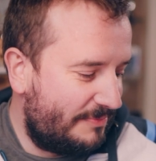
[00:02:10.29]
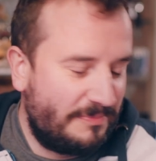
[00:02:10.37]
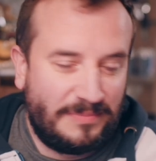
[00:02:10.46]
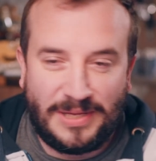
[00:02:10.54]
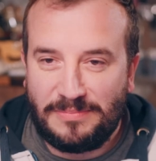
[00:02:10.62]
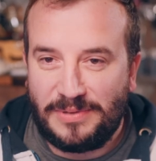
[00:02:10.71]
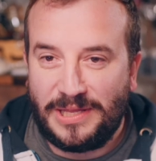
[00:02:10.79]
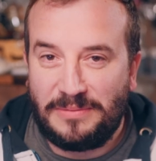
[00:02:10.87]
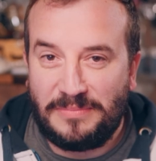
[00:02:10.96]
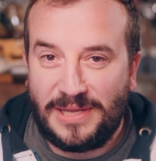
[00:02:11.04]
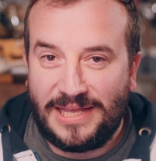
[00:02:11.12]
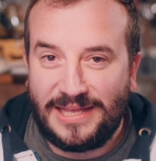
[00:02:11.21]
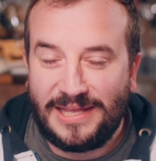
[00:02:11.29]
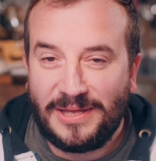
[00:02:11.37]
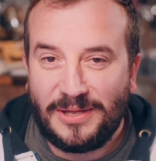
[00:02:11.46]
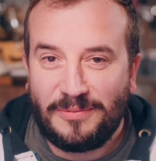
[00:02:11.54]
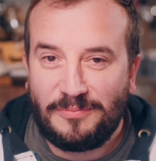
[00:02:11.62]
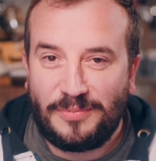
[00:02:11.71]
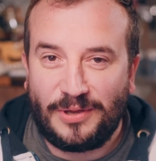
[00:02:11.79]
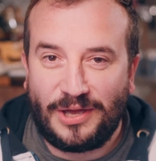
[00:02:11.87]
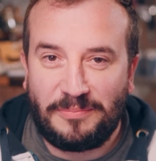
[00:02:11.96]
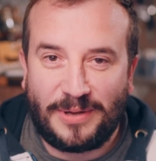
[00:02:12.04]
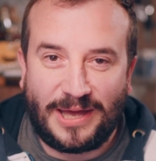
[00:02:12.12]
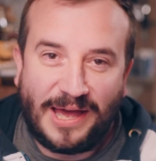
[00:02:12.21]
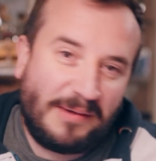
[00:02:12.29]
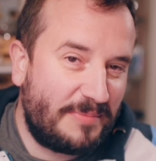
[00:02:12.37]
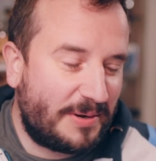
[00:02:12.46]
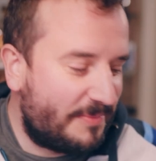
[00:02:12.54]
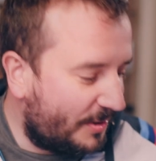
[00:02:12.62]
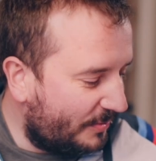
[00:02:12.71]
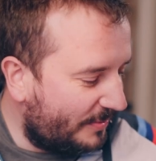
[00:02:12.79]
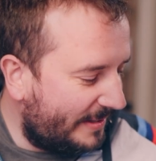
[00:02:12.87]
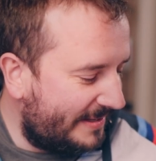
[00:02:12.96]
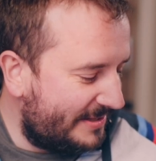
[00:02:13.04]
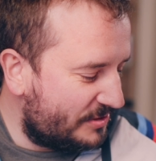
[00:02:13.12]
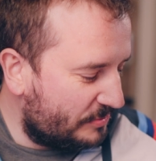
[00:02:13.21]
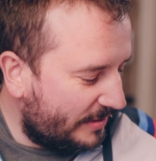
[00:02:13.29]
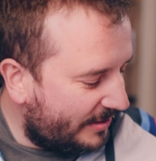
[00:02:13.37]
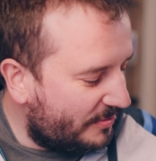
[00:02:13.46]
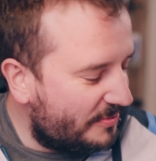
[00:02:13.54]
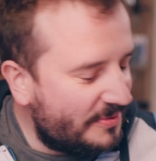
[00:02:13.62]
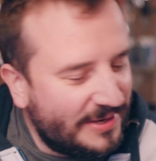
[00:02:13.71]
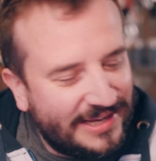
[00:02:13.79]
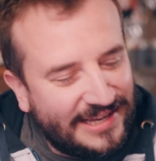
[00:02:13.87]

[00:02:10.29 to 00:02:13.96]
me being me, put a bit of amber malt in as well,